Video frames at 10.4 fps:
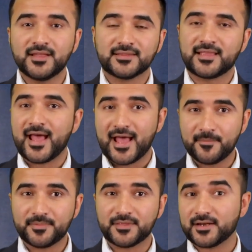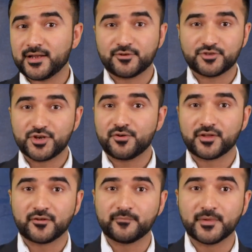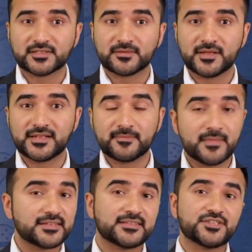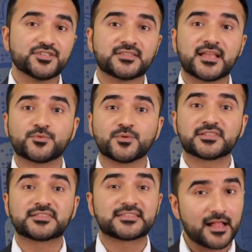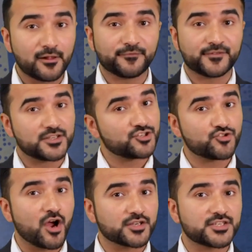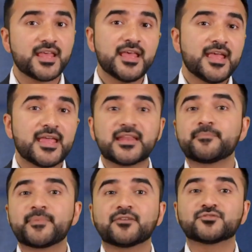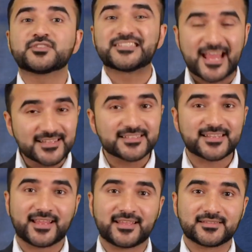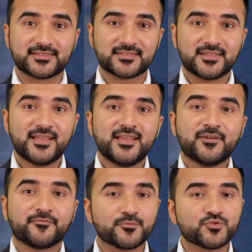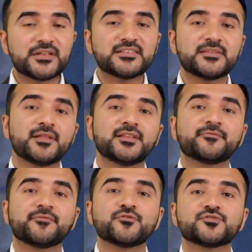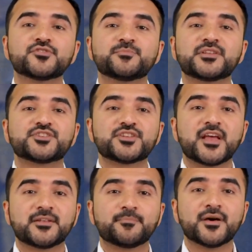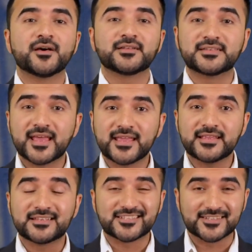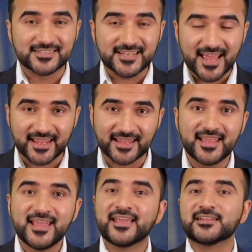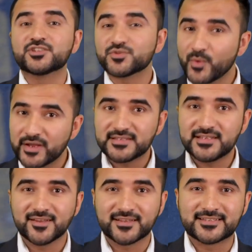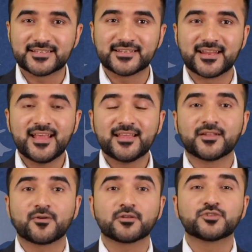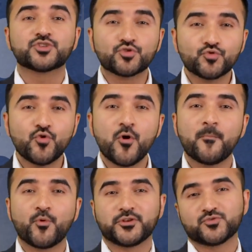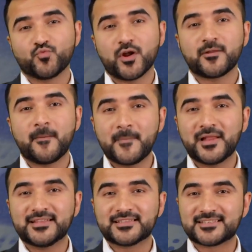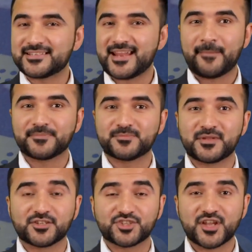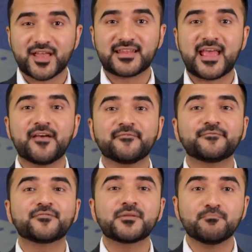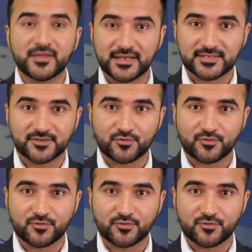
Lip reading: The app that allowed sharing of multimedia messages that will self-destruct in about 10 seconds. From 20 million photos being shared per day, today, in 2019, there are 2.1 million snaps being shared every minute